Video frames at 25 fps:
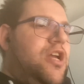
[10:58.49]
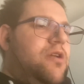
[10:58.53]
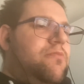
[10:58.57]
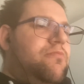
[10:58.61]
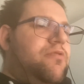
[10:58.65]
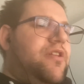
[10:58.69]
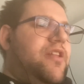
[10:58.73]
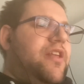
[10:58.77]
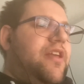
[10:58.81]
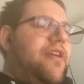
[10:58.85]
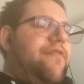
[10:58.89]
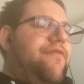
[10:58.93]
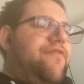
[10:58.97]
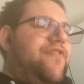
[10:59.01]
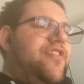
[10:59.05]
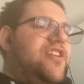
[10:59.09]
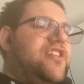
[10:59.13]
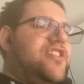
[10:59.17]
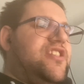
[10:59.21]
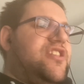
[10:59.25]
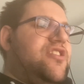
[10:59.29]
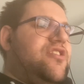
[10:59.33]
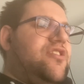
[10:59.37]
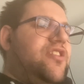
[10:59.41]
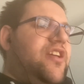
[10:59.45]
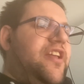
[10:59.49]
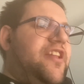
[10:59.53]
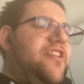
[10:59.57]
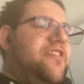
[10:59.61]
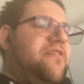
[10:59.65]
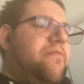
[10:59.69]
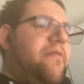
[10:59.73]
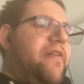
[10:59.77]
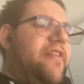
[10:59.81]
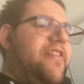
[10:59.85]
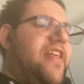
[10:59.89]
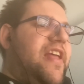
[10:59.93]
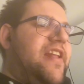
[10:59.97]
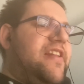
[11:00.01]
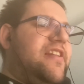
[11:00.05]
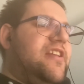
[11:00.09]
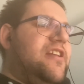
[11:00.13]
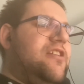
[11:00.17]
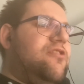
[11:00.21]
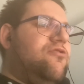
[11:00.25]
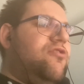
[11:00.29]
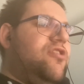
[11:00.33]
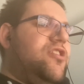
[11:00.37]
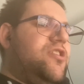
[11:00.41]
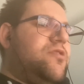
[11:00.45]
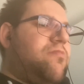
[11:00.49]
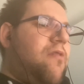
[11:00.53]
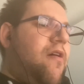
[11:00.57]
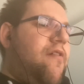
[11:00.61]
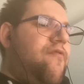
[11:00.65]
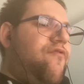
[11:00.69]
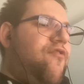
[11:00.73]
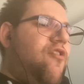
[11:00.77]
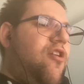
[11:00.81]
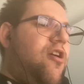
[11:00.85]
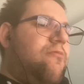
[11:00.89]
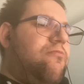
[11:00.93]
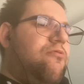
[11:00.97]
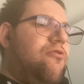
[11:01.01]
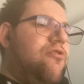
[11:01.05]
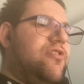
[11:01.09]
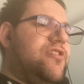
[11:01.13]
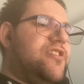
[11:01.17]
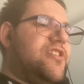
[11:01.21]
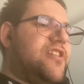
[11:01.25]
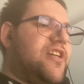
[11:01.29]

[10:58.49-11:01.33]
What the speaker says: pretty convincingly, but they did lose by 5 points